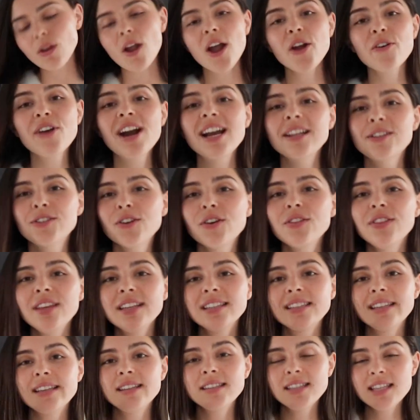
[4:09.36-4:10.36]
All right, so
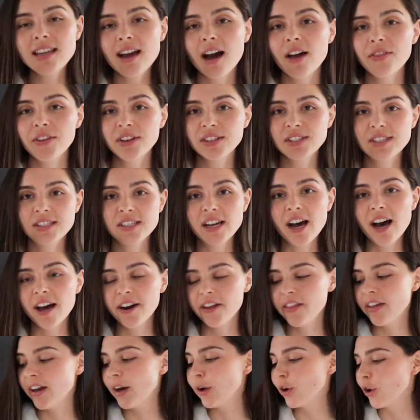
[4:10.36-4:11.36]
this is the other
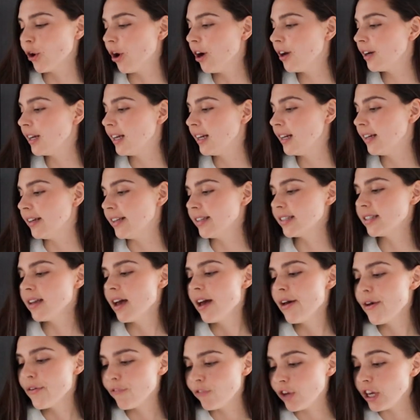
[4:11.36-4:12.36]
starter that I got. It is
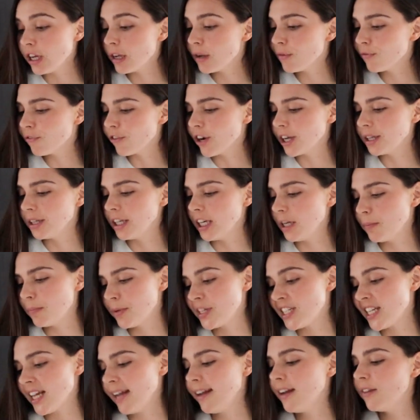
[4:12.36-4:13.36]
vegan-friendly
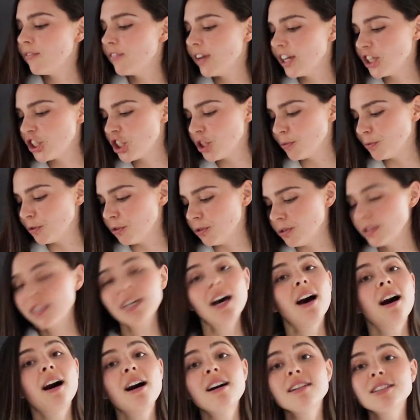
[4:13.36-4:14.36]
petite vegetable
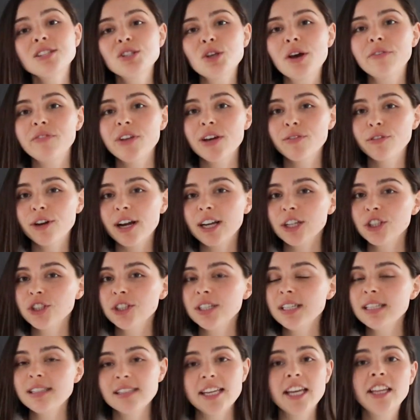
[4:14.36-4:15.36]
tarts. So I've never
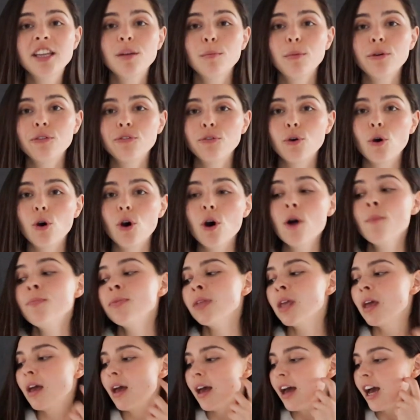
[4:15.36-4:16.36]
actually seen them before.
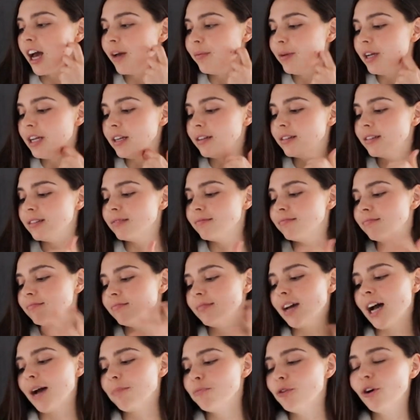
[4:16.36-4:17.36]
I mean,
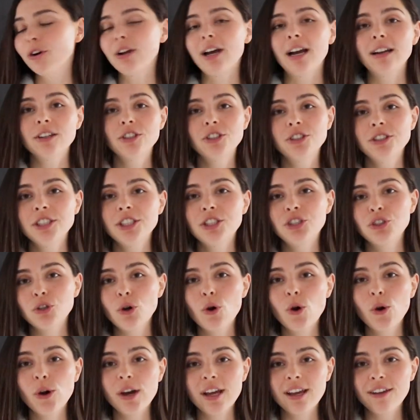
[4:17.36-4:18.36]
I'm not actually
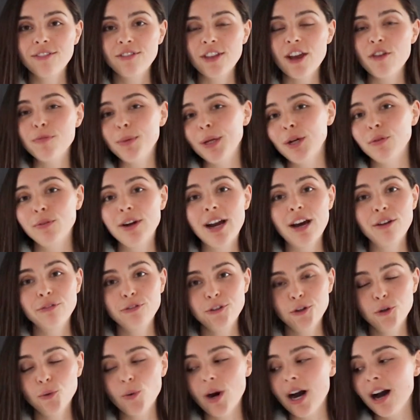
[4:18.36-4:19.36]
sure if they've been around
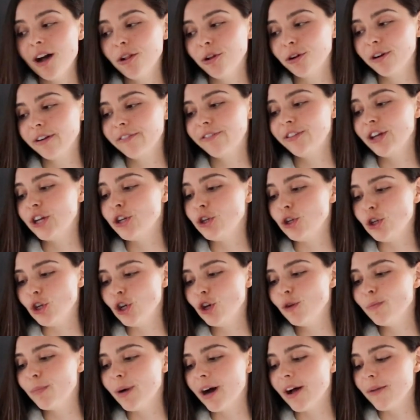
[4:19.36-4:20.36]
for a while or if they're
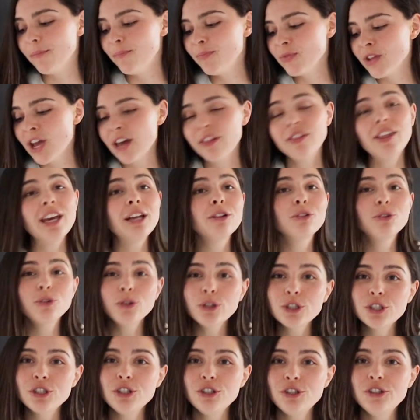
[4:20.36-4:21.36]
new, but they
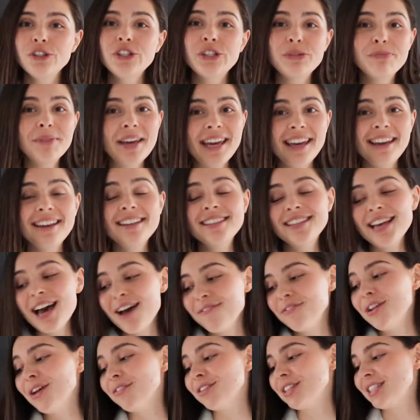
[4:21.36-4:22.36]
look new to me because
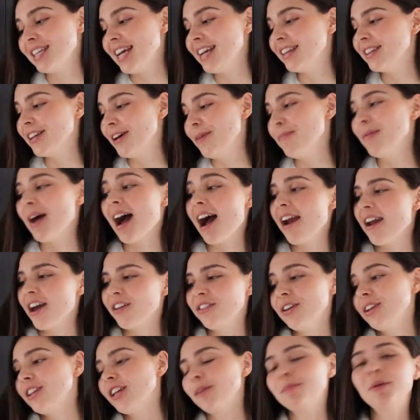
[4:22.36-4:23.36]
I've never seen them. And I
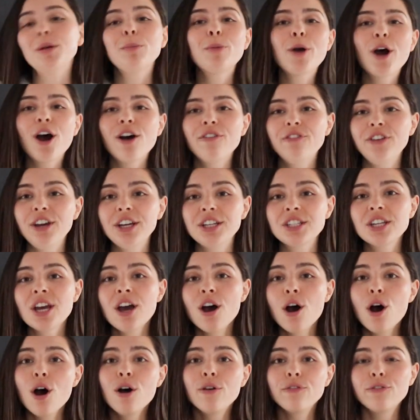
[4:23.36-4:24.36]
think they'd be perfect
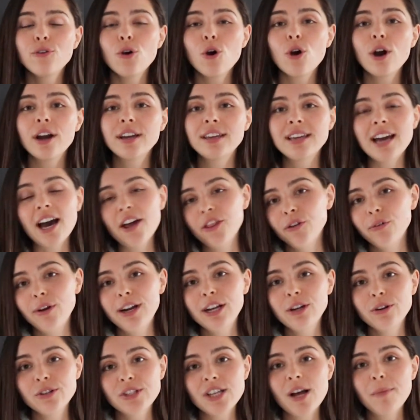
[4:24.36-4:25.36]
for a
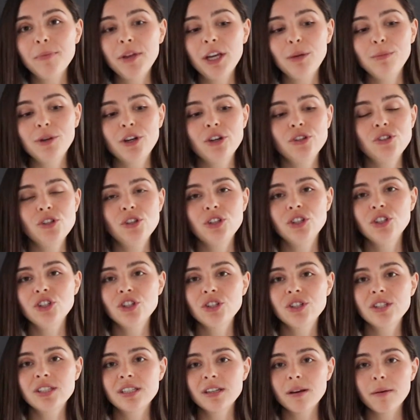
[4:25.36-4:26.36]
gathering or something, because you can
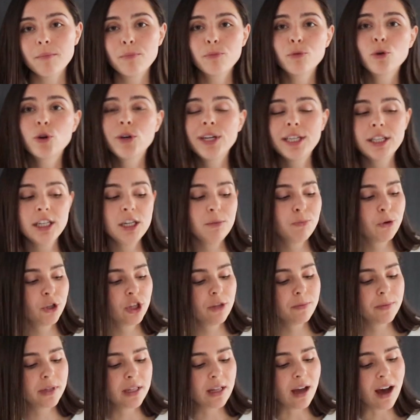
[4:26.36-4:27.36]
just quickly put
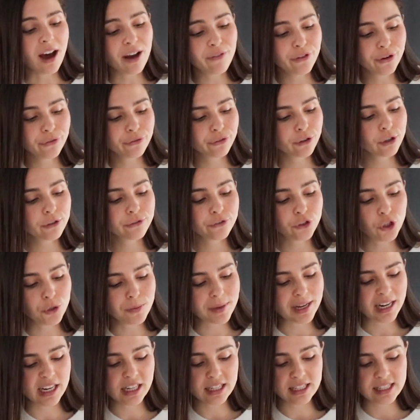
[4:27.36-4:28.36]
them in the oven for a few
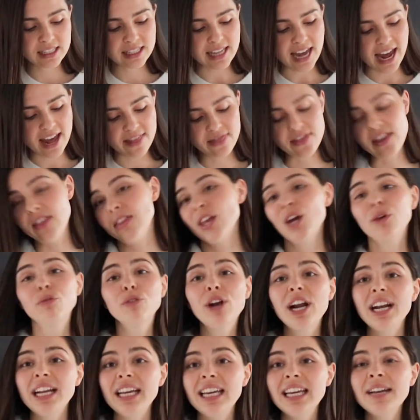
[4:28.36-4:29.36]
minutes and then they're
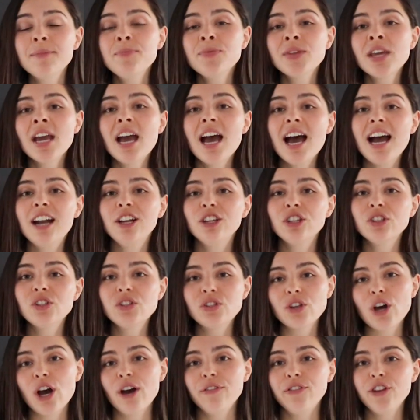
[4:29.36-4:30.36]
ready, and you can
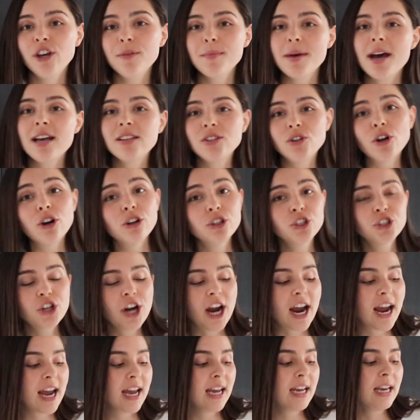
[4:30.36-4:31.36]
serve them as an
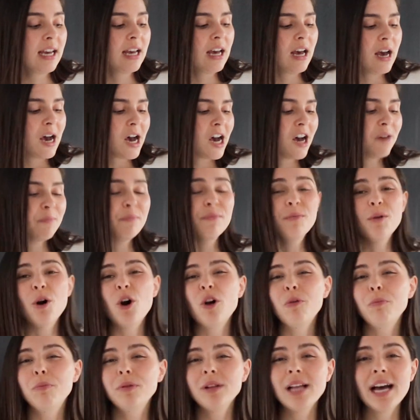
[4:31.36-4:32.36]
entree
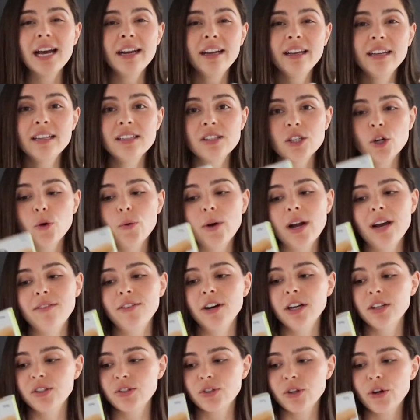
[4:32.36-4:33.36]
on platters or
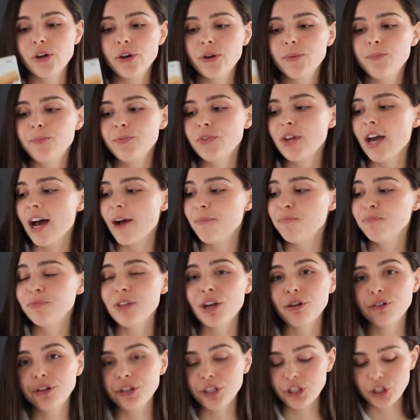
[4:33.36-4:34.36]
whatever. So yeah,
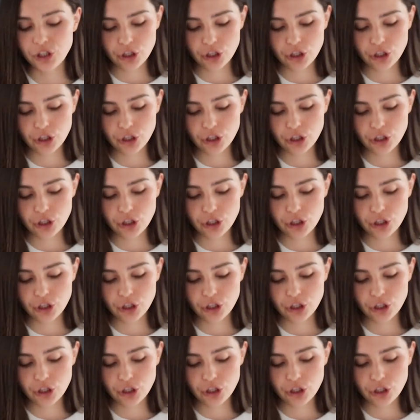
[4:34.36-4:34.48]
they're really